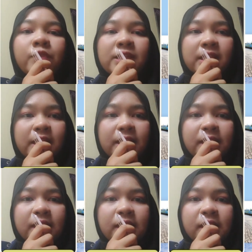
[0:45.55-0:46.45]

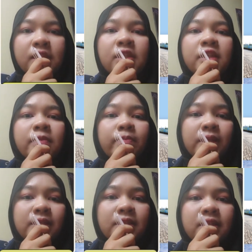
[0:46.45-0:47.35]
facility
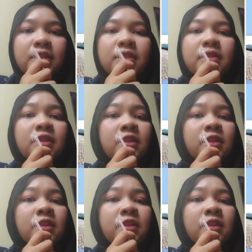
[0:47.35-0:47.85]
business,